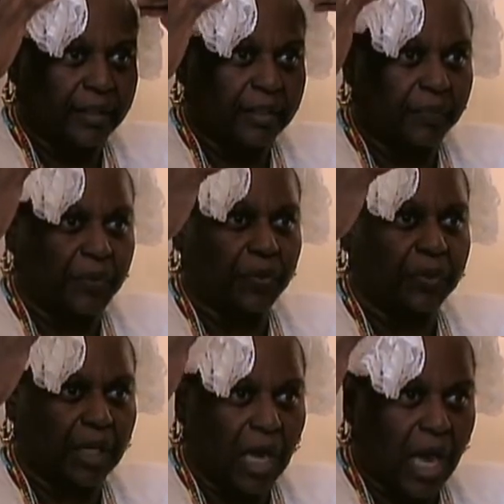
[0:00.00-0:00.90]
the
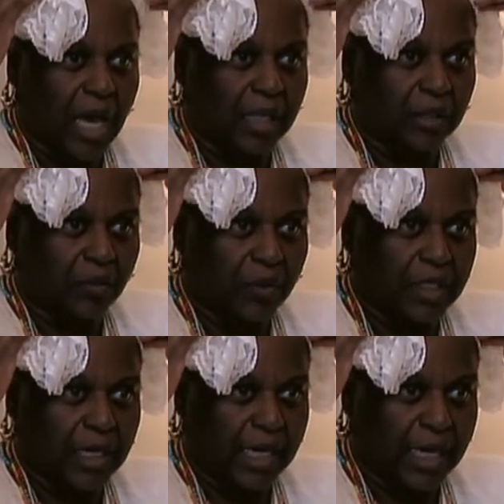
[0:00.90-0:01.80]
Buddha God
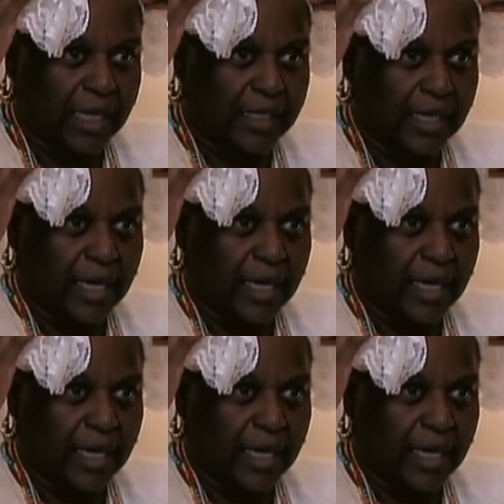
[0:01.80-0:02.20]
on your head,